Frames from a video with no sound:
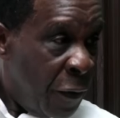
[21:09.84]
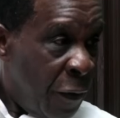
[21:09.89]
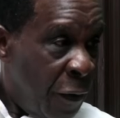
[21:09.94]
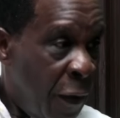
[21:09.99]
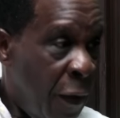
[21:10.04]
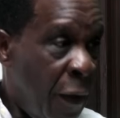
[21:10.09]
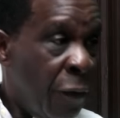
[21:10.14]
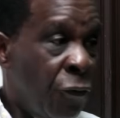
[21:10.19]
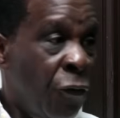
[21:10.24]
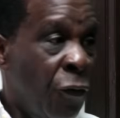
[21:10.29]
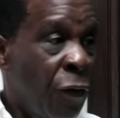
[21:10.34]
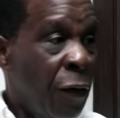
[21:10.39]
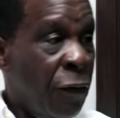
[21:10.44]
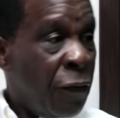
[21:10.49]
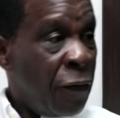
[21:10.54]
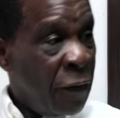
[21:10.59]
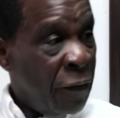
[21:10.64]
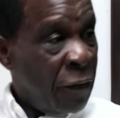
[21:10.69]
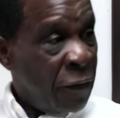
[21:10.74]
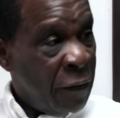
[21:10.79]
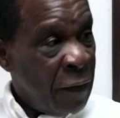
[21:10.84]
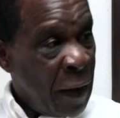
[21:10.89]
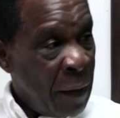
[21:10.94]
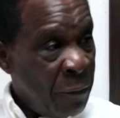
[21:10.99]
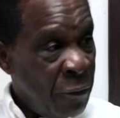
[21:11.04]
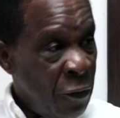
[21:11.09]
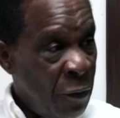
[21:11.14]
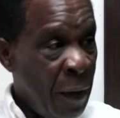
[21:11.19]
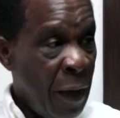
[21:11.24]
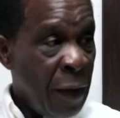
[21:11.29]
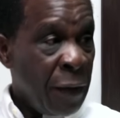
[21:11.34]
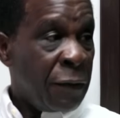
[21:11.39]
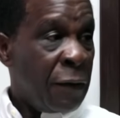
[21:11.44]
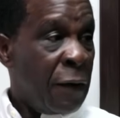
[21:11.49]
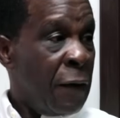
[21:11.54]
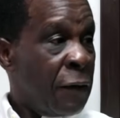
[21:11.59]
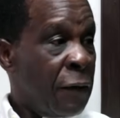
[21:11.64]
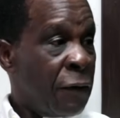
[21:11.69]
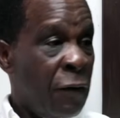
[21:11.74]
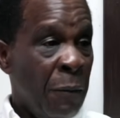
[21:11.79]
and during the system, you might
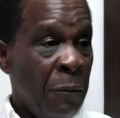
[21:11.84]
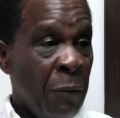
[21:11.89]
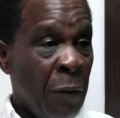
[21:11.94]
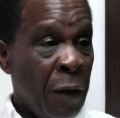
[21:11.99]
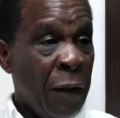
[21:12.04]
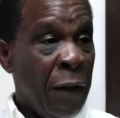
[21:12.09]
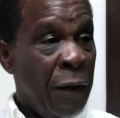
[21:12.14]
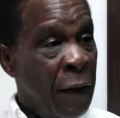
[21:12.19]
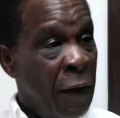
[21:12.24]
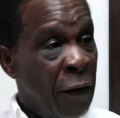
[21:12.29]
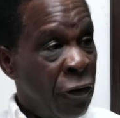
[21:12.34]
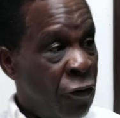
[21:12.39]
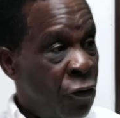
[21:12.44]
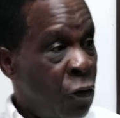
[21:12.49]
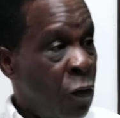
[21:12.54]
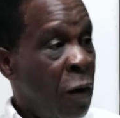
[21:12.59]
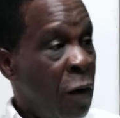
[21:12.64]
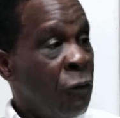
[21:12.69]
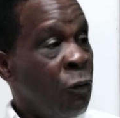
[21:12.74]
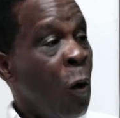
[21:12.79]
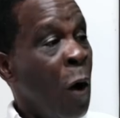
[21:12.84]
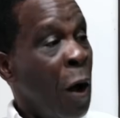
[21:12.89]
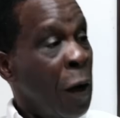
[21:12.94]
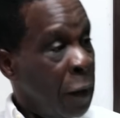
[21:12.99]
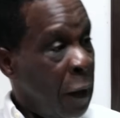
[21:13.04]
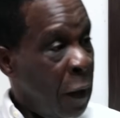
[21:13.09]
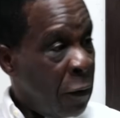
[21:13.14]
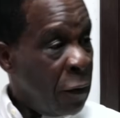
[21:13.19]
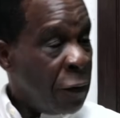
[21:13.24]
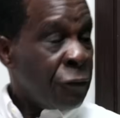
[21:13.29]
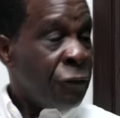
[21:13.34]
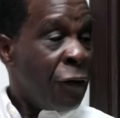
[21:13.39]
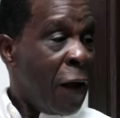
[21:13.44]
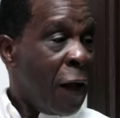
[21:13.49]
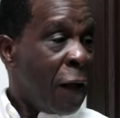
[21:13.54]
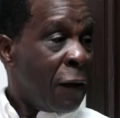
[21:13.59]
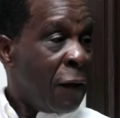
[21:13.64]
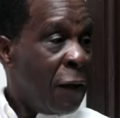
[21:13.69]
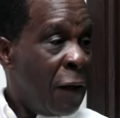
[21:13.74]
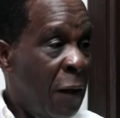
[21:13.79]
tell somebody, yes, you have won a contract,
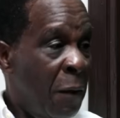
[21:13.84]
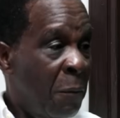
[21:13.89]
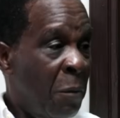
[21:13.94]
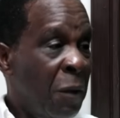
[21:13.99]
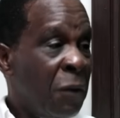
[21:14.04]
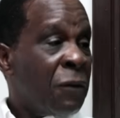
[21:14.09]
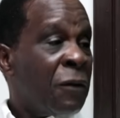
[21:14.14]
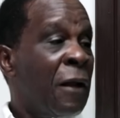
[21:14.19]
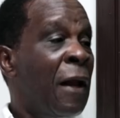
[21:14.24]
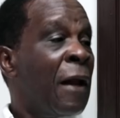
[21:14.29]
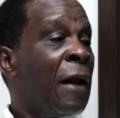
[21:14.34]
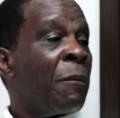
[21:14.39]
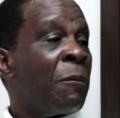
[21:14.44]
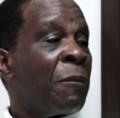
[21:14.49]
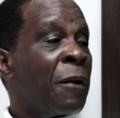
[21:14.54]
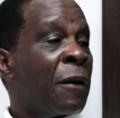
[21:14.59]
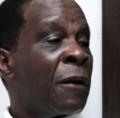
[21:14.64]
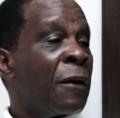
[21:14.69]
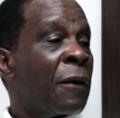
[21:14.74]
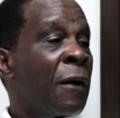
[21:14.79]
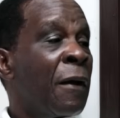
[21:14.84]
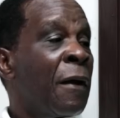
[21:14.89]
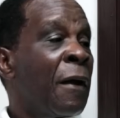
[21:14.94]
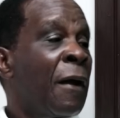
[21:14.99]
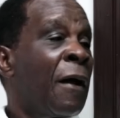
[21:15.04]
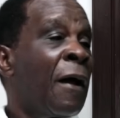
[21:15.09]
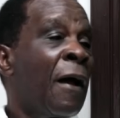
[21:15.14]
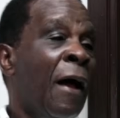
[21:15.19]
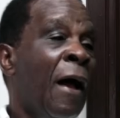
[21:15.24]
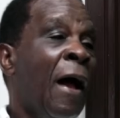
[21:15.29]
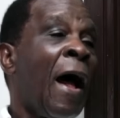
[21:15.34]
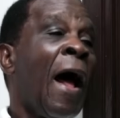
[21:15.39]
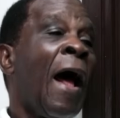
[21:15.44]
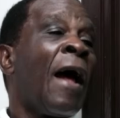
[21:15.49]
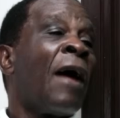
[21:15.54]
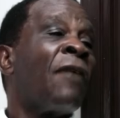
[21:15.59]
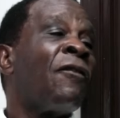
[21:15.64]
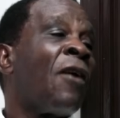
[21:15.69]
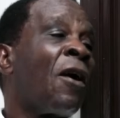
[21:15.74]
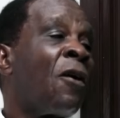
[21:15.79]
but tell them, I
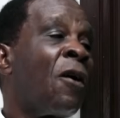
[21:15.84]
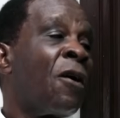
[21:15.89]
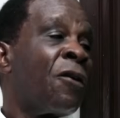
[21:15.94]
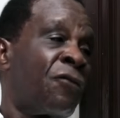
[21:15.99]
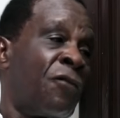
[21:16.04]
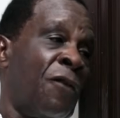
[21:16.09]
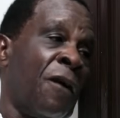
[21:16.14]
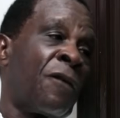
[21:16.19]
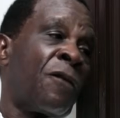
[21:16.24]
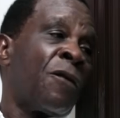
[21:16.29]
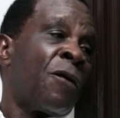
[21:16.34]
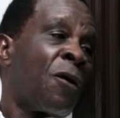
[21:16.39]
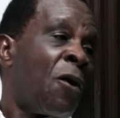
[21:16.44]
have a contract with you.